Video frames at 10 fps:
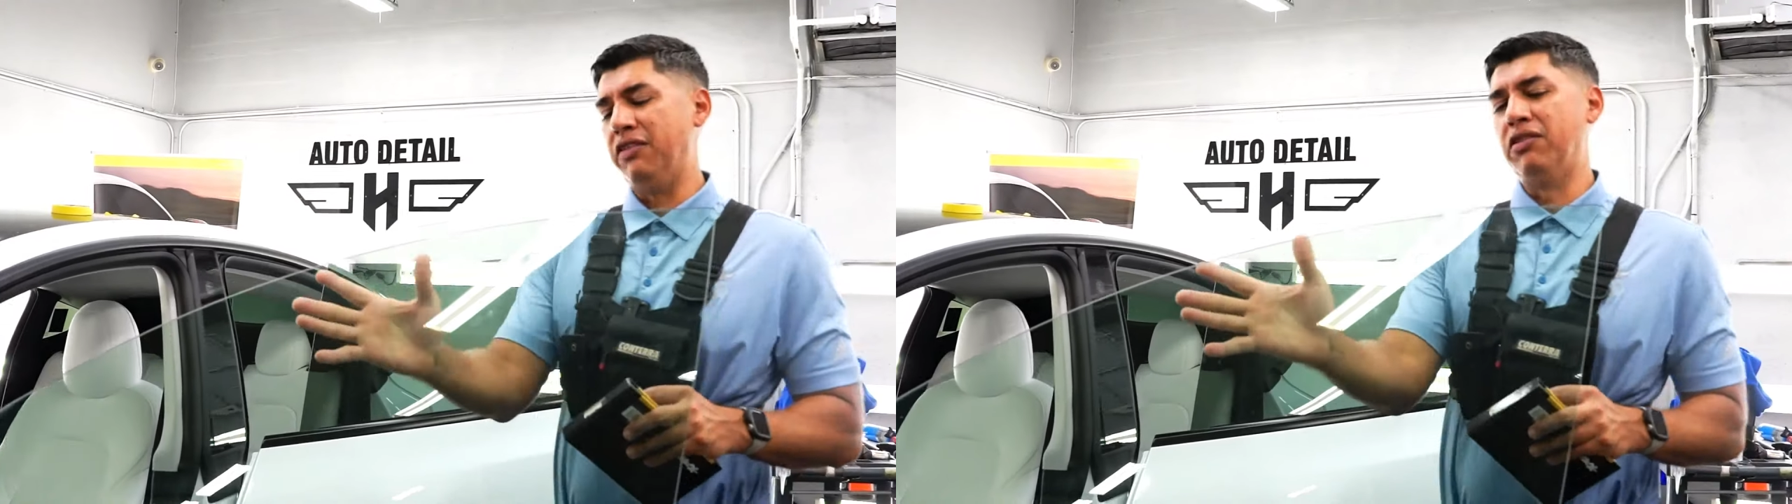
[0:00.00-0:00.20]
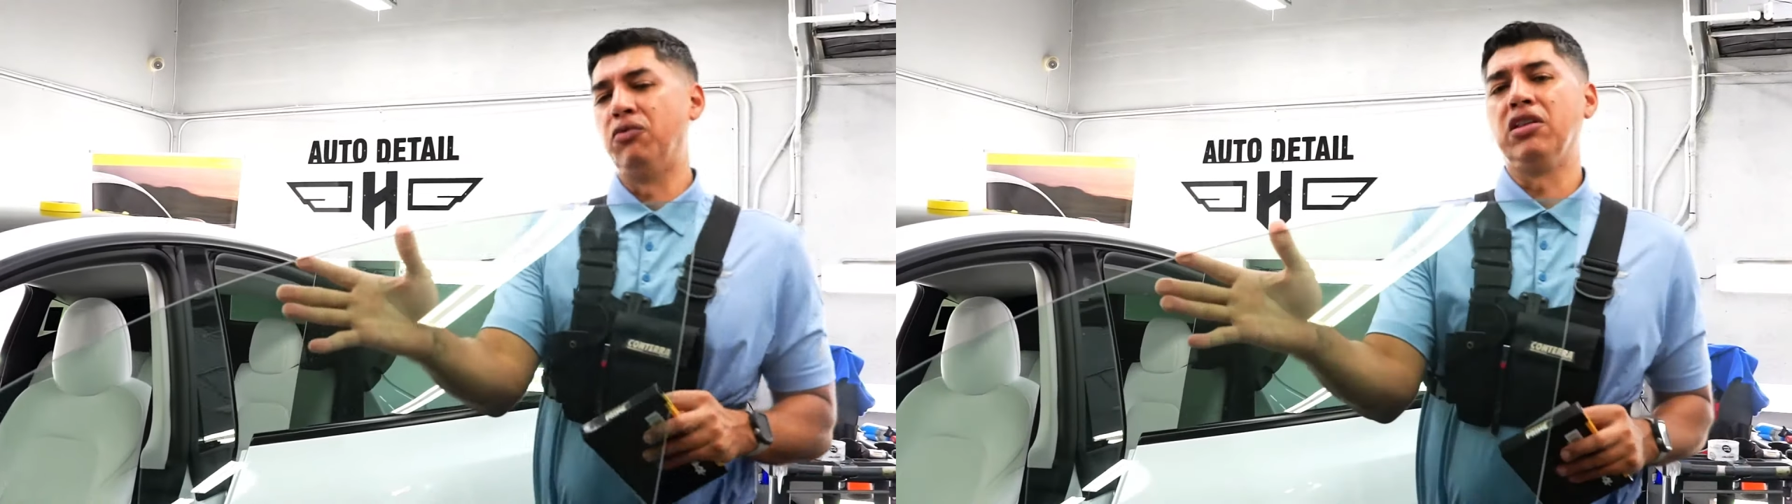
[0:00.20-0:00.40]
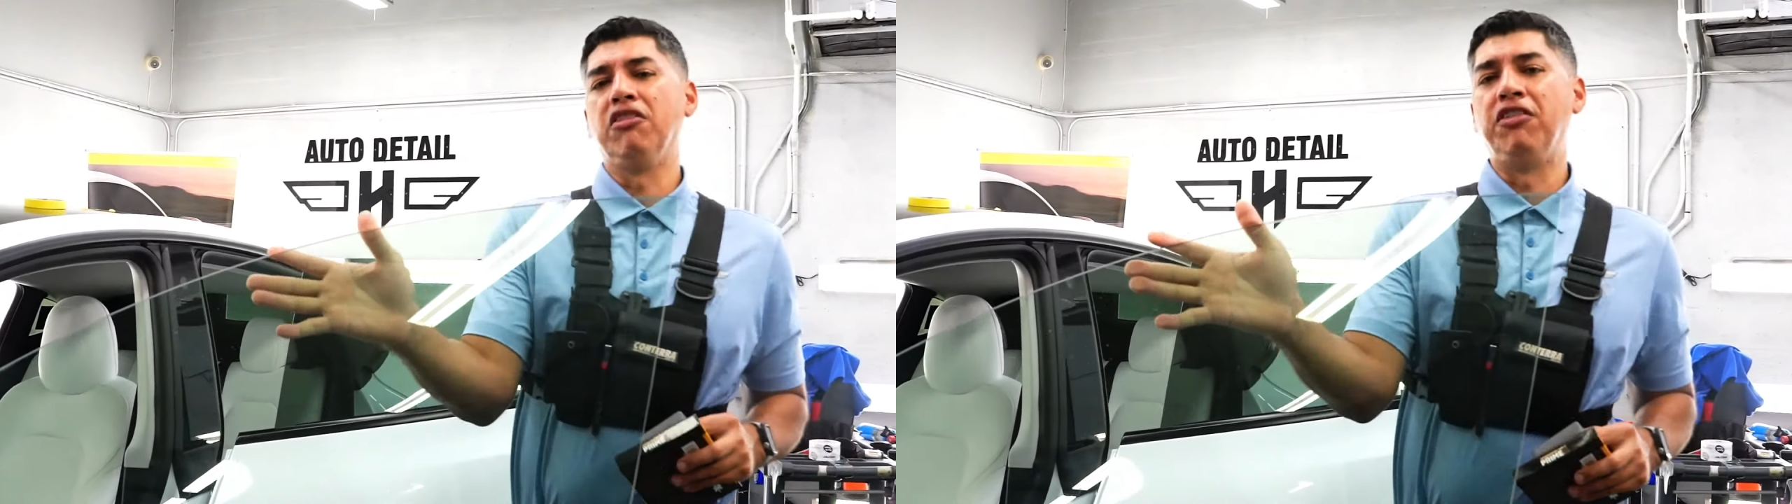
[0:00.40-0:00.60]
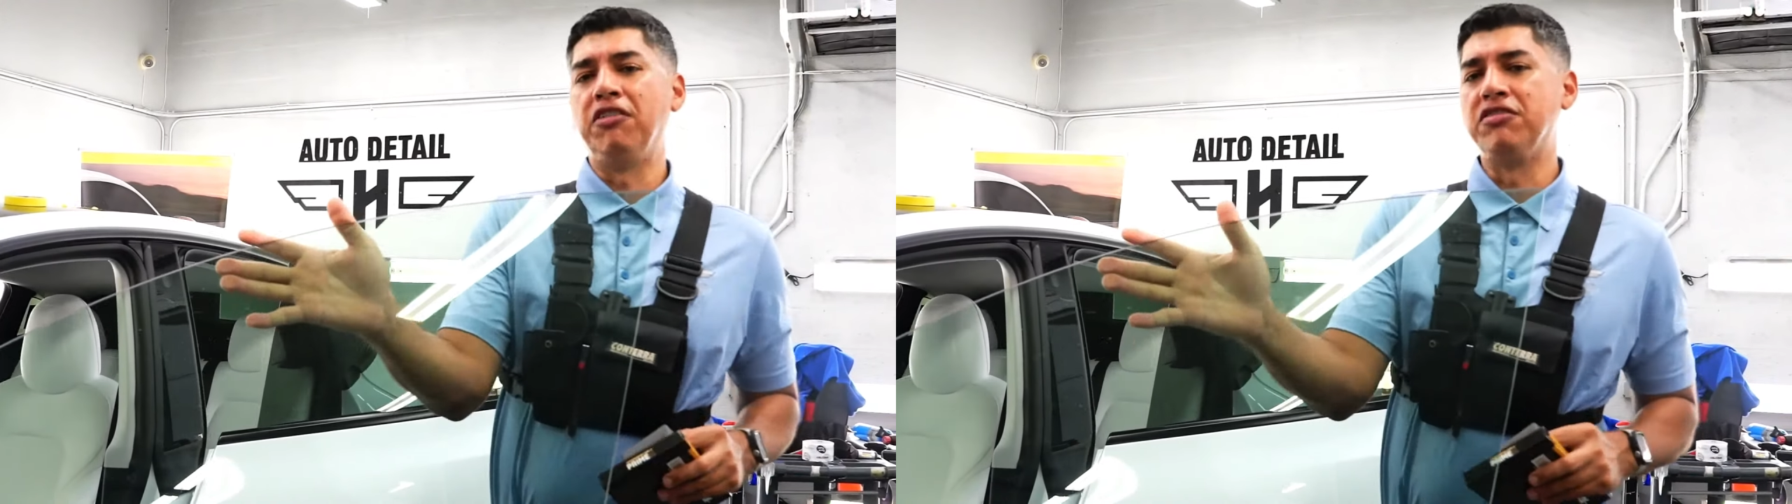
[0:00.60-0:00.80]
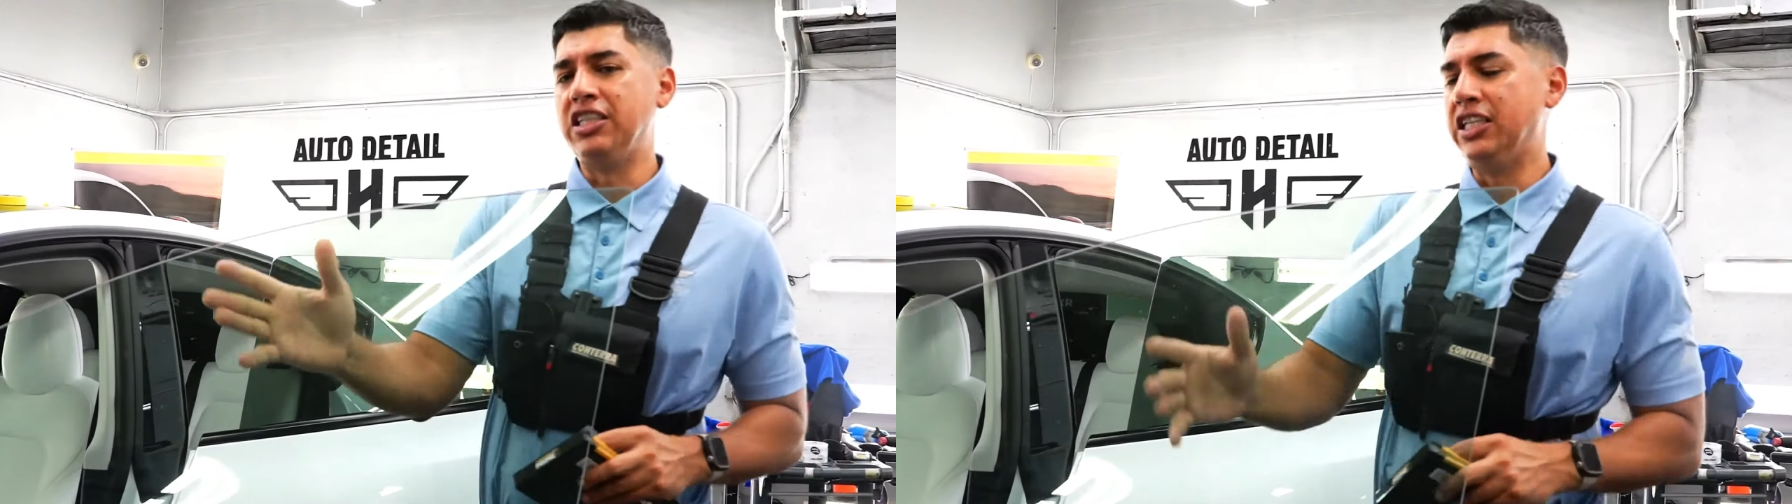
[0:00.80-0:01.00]
even with the
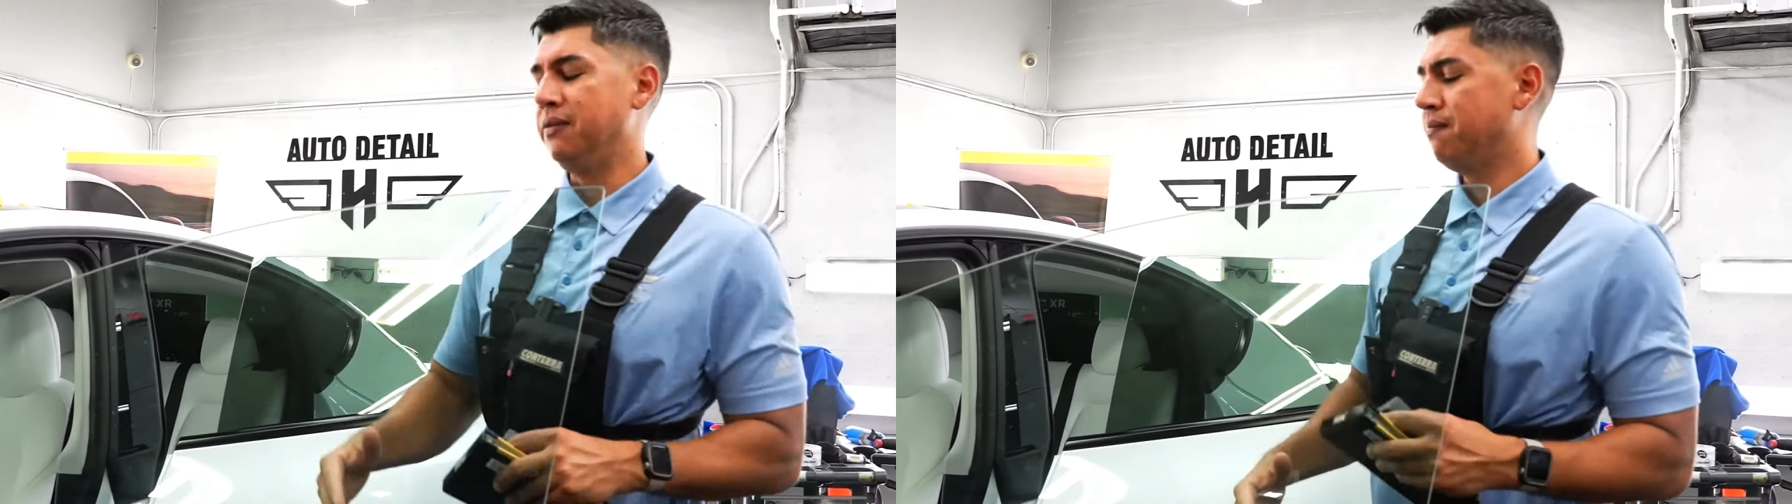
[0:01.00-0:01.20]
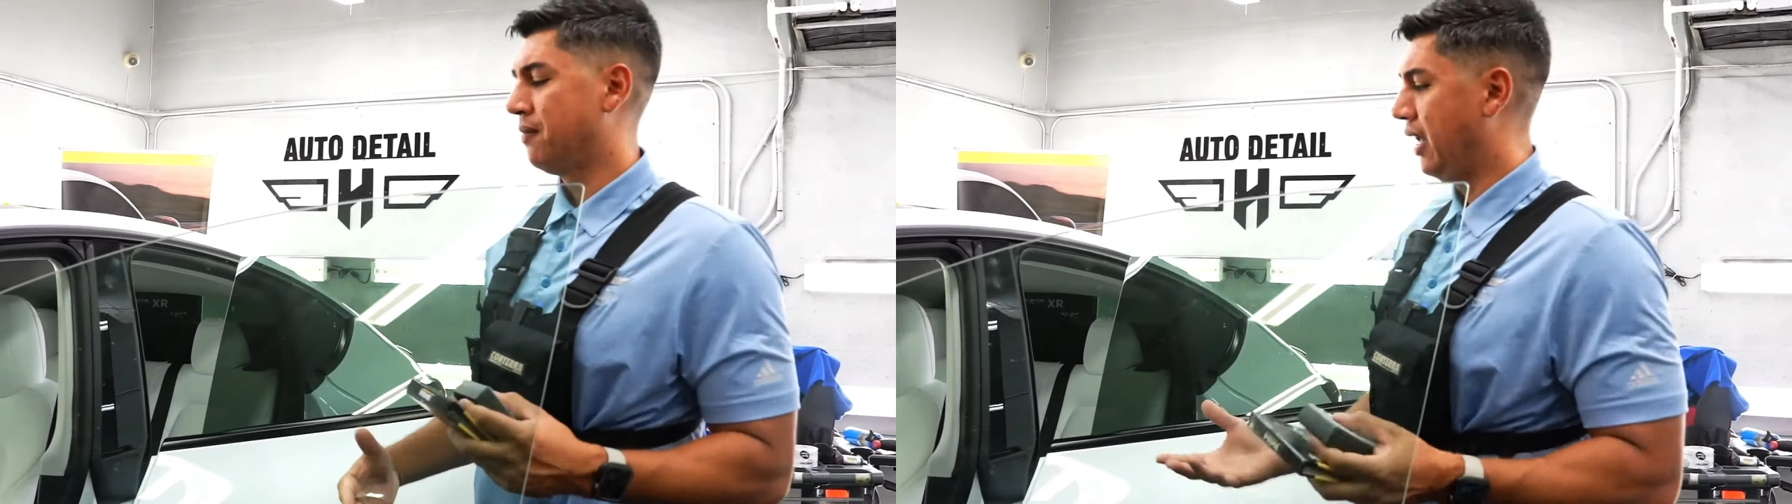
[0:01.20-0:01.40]
15.